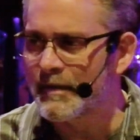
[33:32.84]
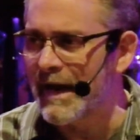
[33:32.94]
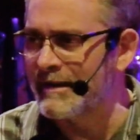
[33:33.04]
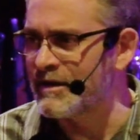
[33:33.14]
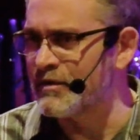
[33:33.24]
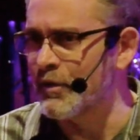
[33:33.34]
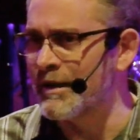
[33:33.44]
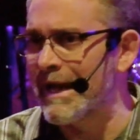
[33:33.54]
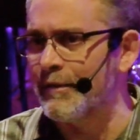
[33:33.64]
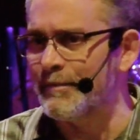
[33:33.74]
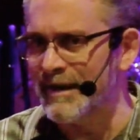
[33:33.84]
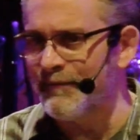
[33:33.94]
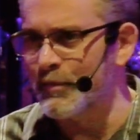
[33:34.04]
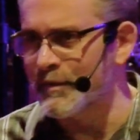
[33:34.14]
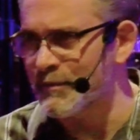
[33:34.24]
I just don't allow them to
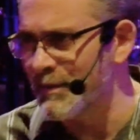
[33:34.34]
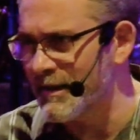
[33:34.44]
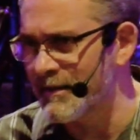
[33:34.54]
influence me.